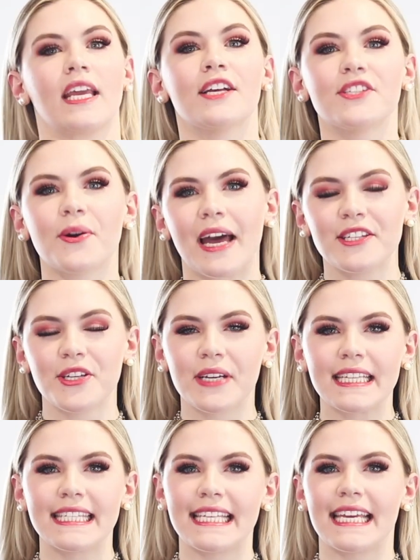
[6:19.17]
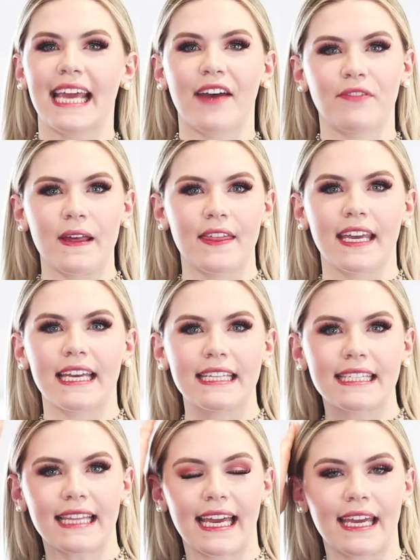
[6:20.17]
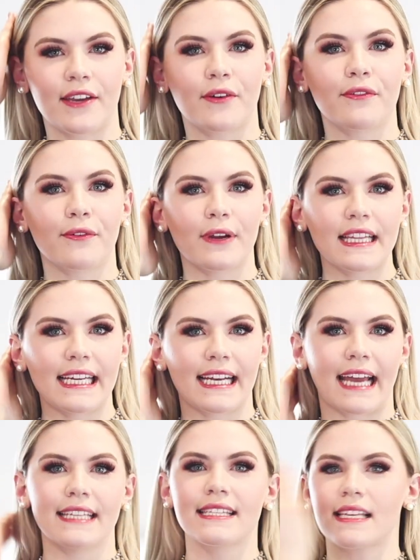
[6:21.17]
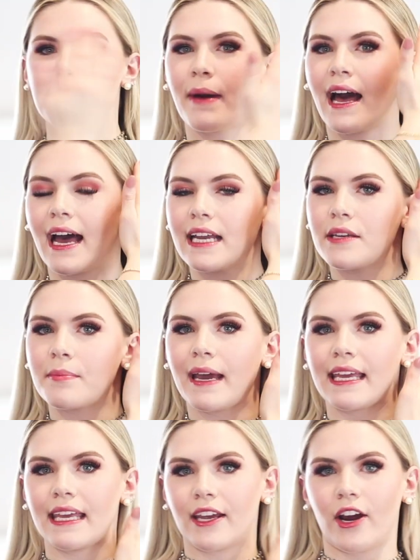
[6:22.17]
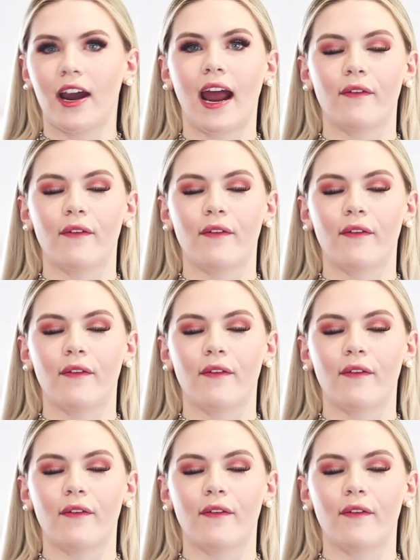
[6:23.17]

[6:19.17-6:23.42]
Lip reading: So as you can see, everything is laying really nicely behind my ear.